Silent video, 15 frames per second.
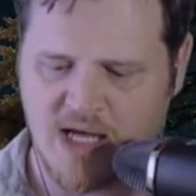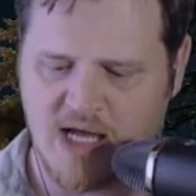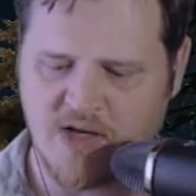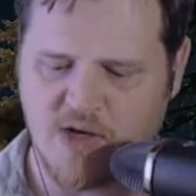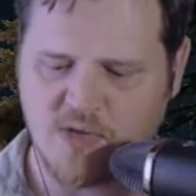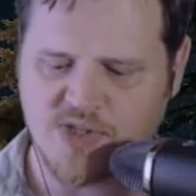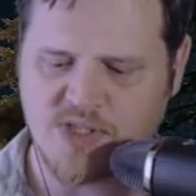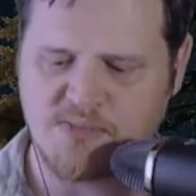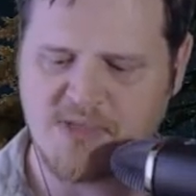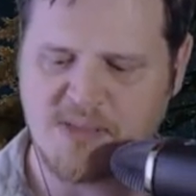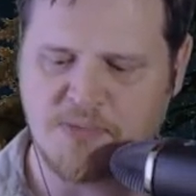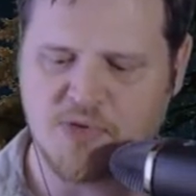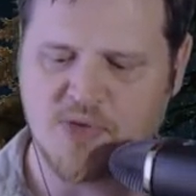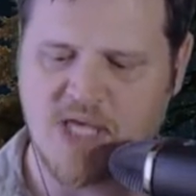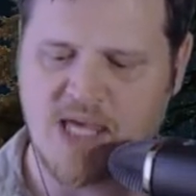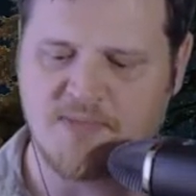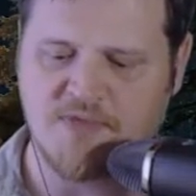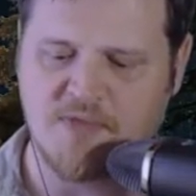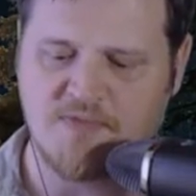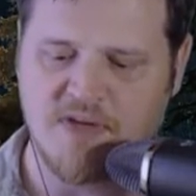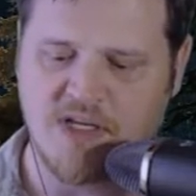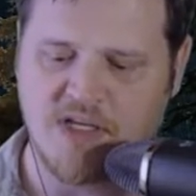I know some people who came
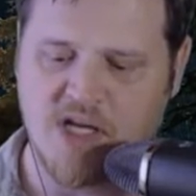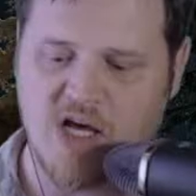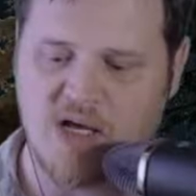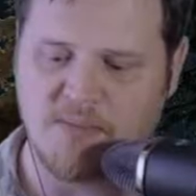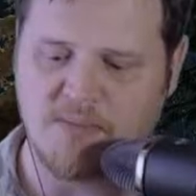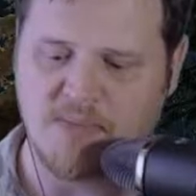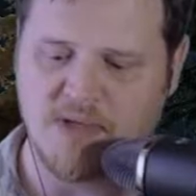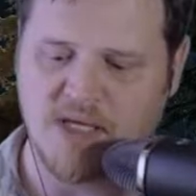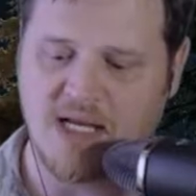from Vietnam,